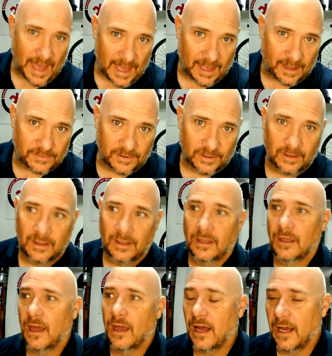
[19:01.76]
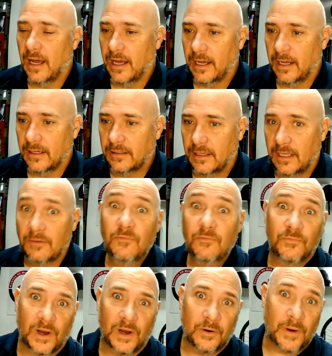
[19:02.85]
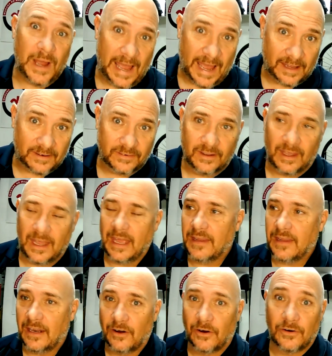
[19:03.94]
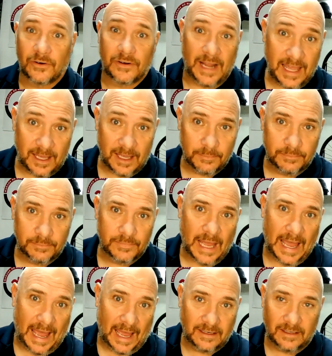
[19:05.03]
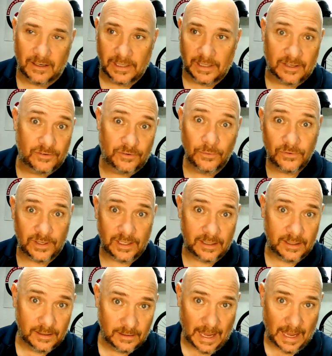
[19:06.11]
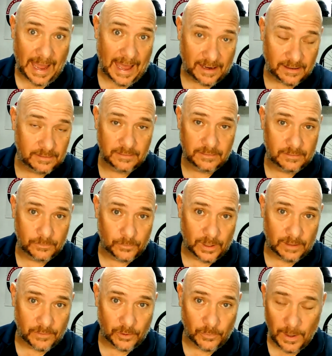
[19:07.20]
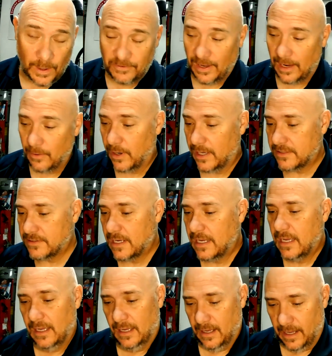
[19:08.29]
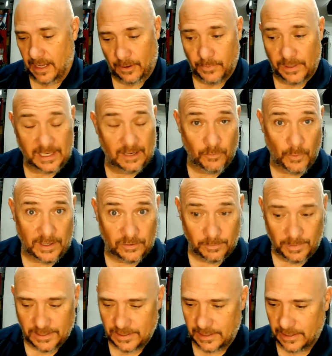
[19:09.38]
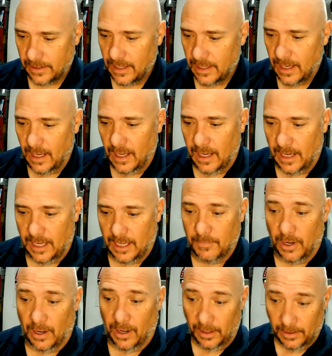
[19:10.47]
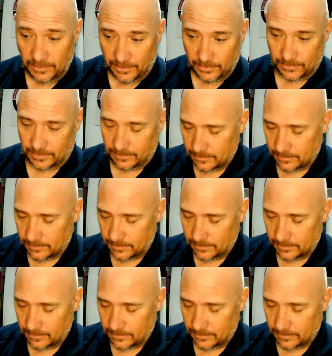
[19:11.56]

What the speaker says: at, info at, and then her name at, like Susie at whatever her website was, I don't want to give away too much here. All